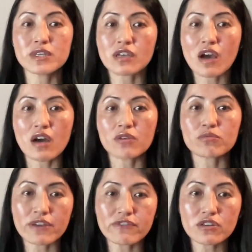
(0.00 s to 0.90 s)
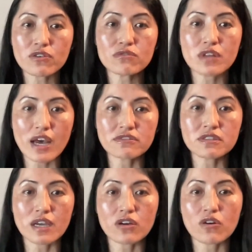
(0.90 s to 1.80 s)
what's called revenue
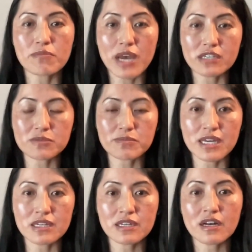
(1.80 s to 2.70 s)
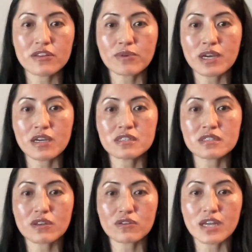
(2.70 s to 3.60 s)
lifecycle management,
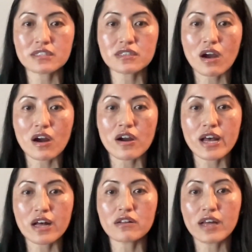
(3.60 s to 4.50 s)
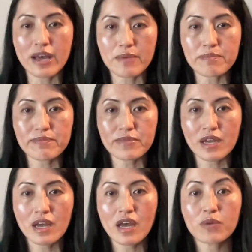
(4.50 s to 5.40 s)
otherwise known as RLM,
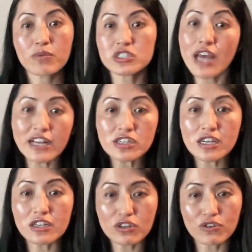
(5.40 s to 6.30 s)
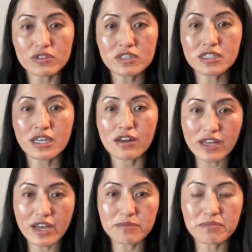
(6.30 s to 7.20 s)
which actually includes
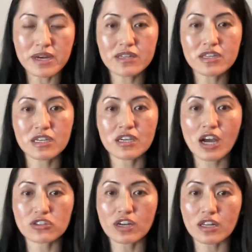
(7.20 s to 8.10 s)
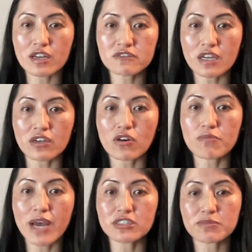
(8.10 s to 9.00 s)
CLM, the contract
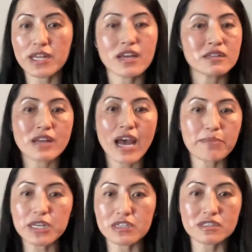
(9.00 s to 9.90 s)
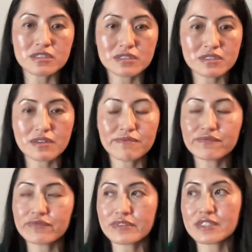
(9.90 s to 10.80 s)
lifecycle management. And happy to
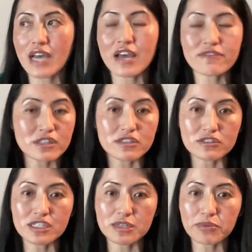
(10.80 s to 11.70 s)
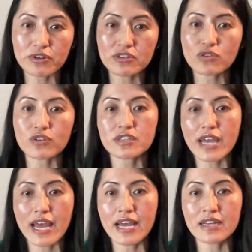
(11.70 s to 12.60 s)
dive a little deeper towards the
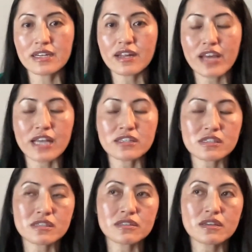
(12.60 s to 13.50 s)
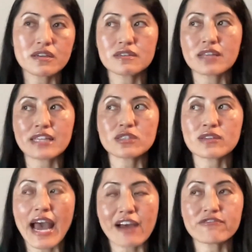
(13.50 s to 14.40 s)
end. That's
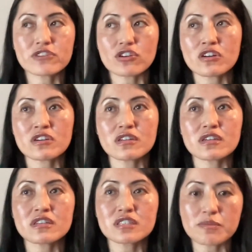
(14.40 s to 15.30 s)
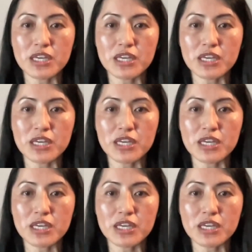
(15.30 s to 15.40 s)
after the